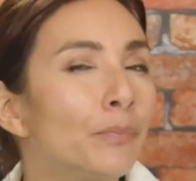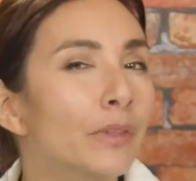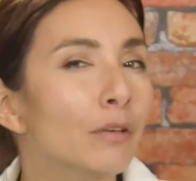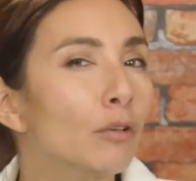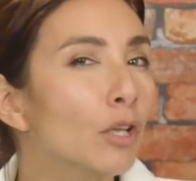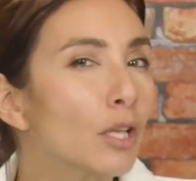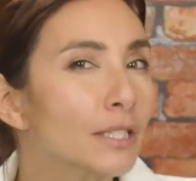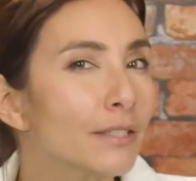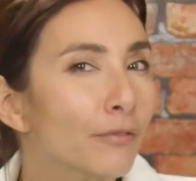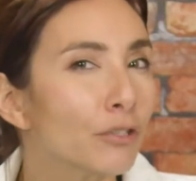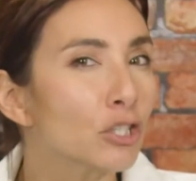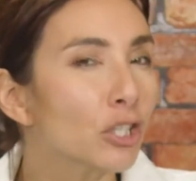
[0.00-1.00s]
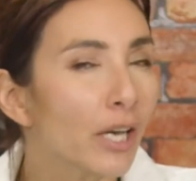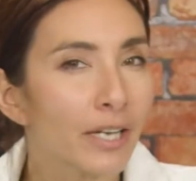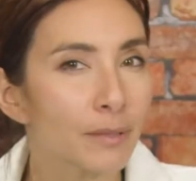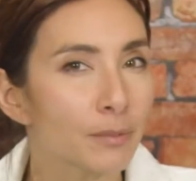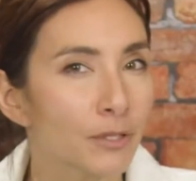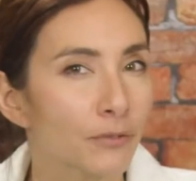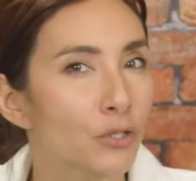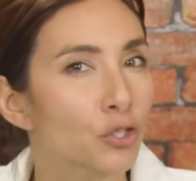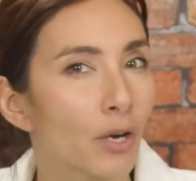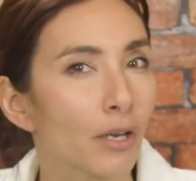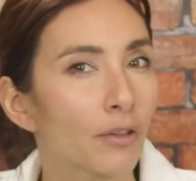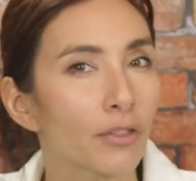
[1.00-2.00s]
There are lots of different types of
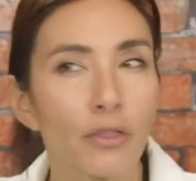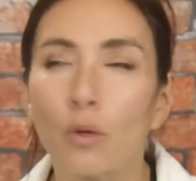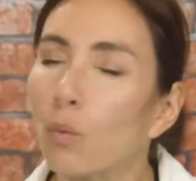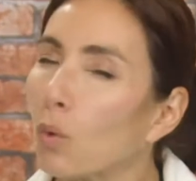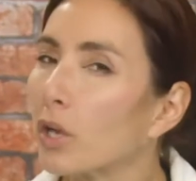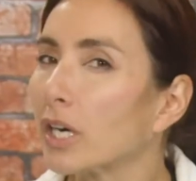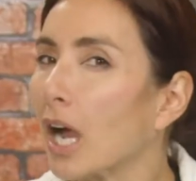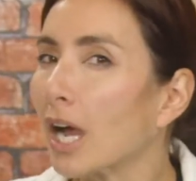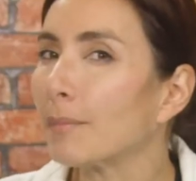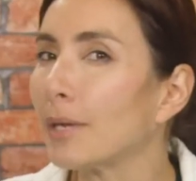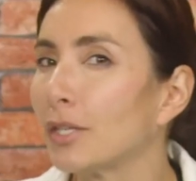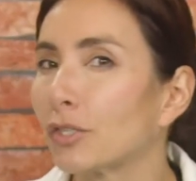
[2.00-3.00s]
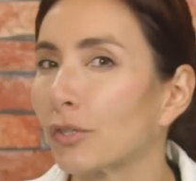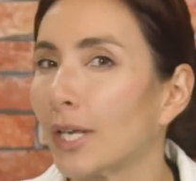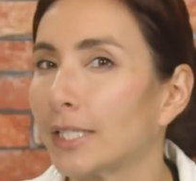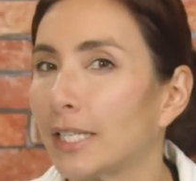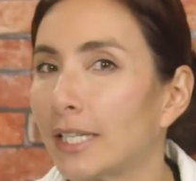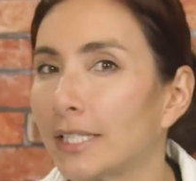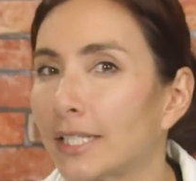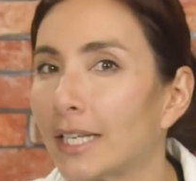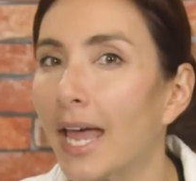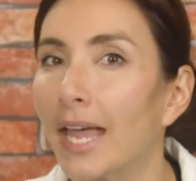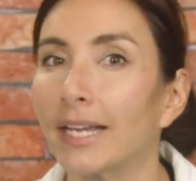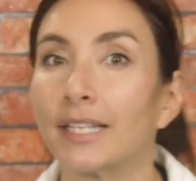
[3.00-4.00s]
strength, and the one I'm interested in
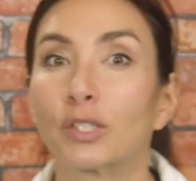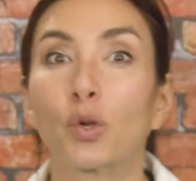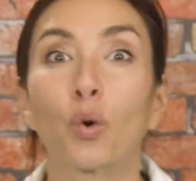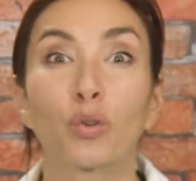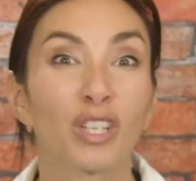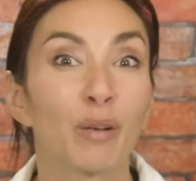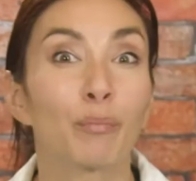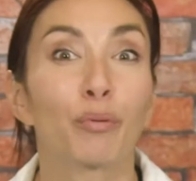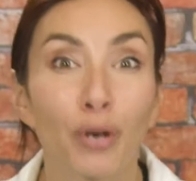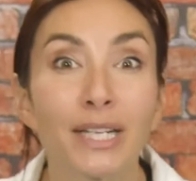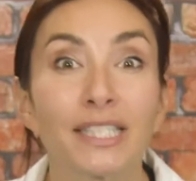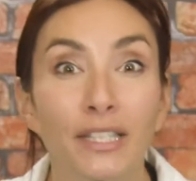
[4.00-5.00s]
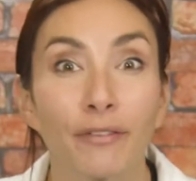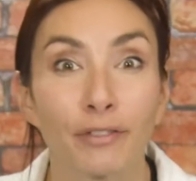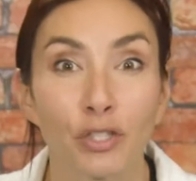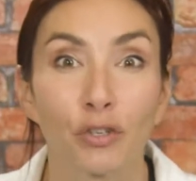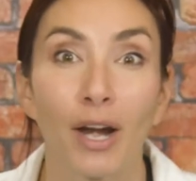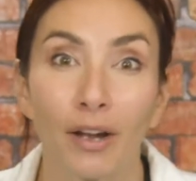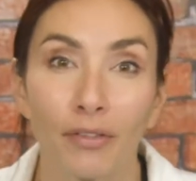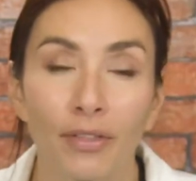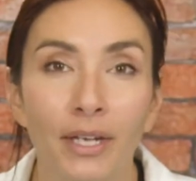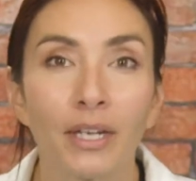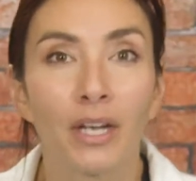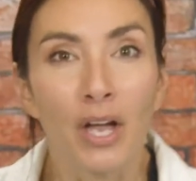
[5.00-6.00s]
today is called compressive strength.
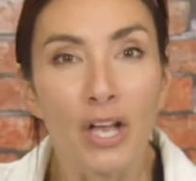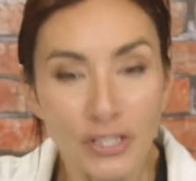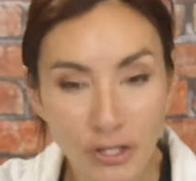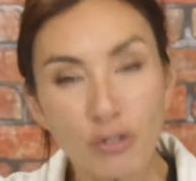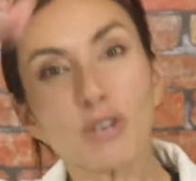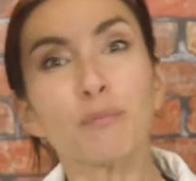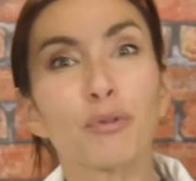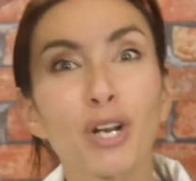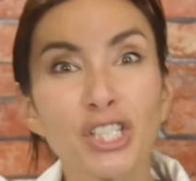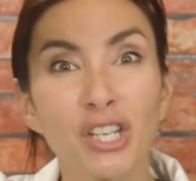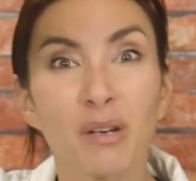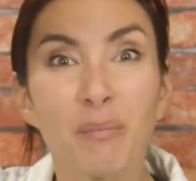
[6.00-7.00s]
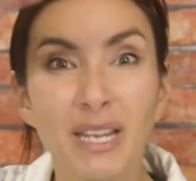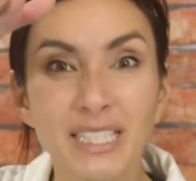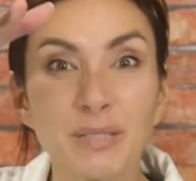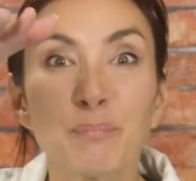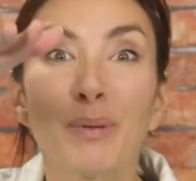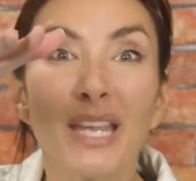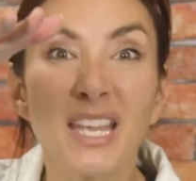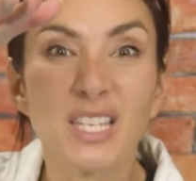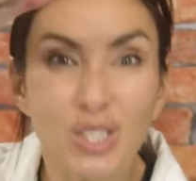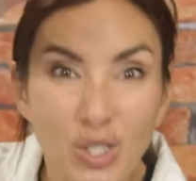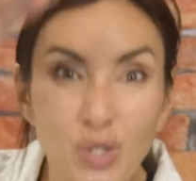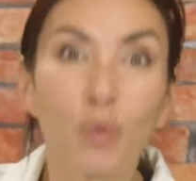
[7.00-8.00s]
So compression means
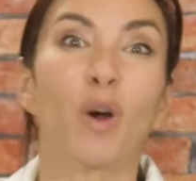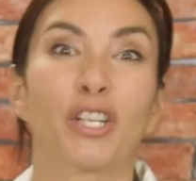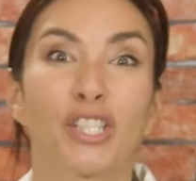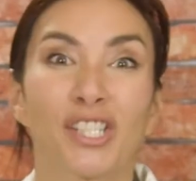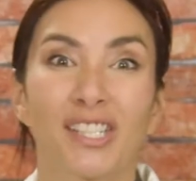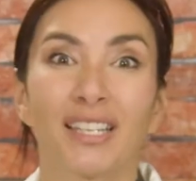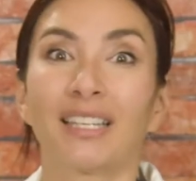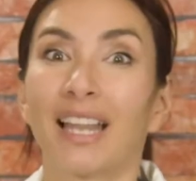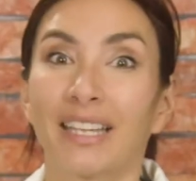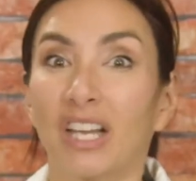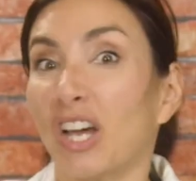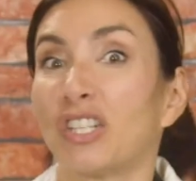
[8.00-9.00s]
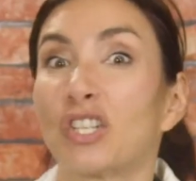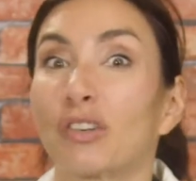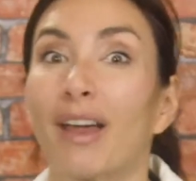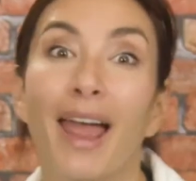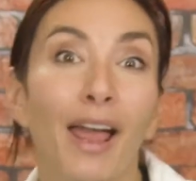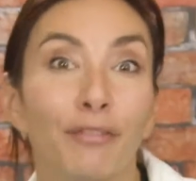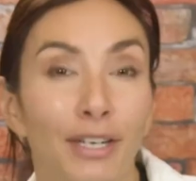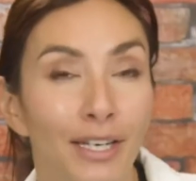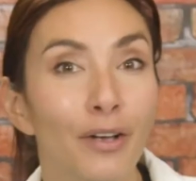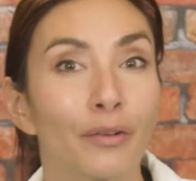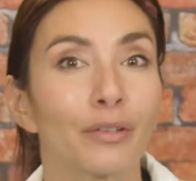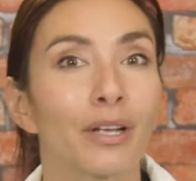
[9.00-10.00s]
being squashed, like under a heavy
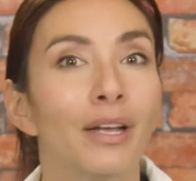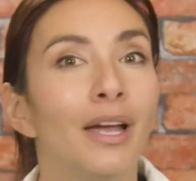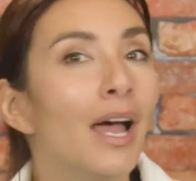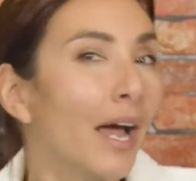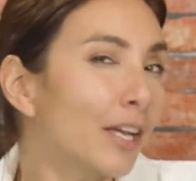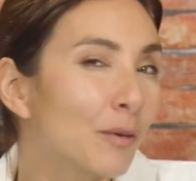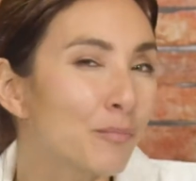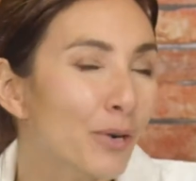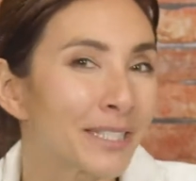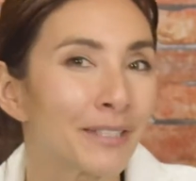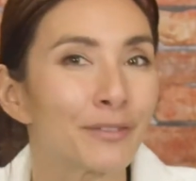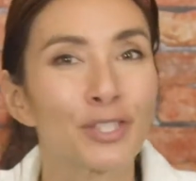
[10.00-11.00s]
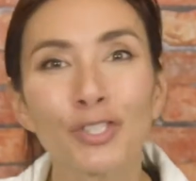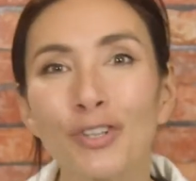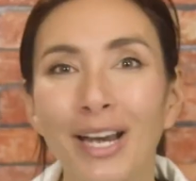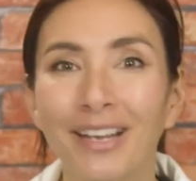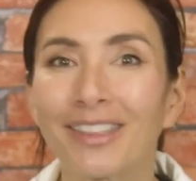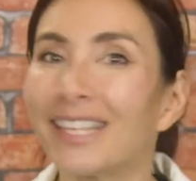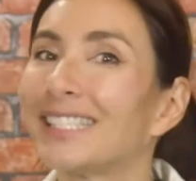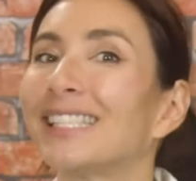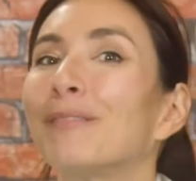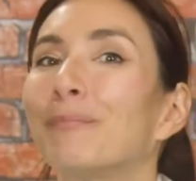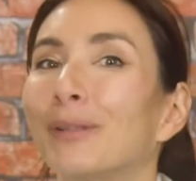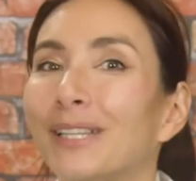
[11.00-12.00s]
load. And compressive strength is
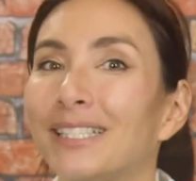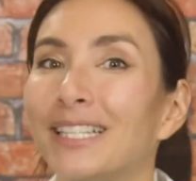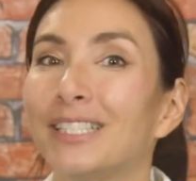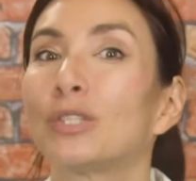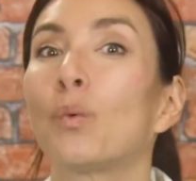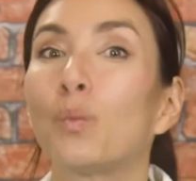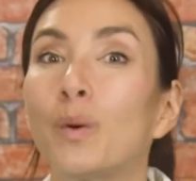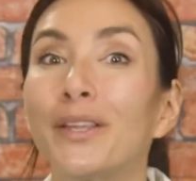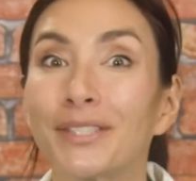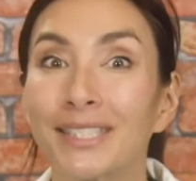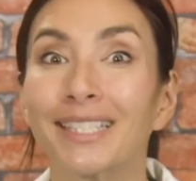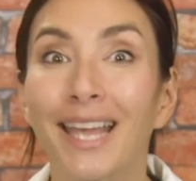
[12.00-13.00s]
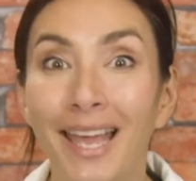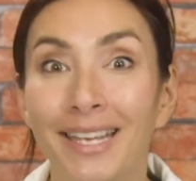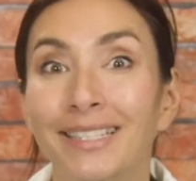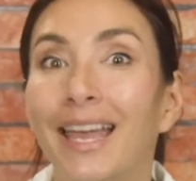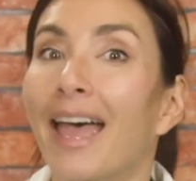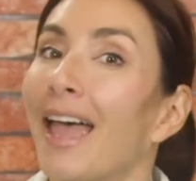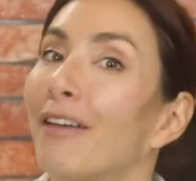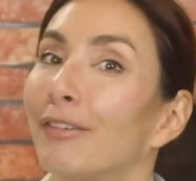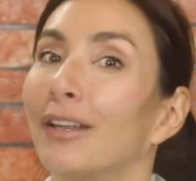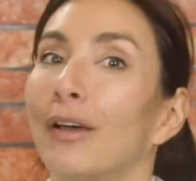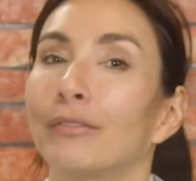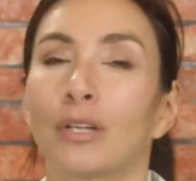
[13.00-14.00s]
the ability to withstand a heavy
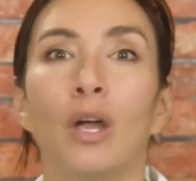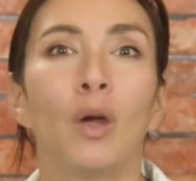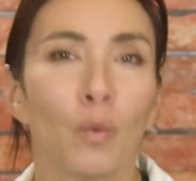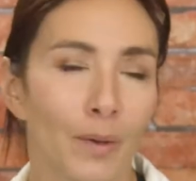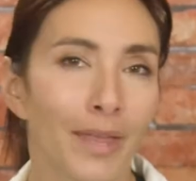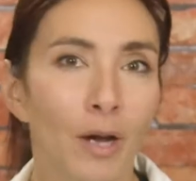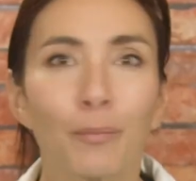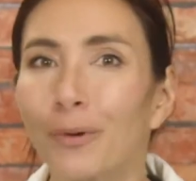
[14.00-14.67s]
load without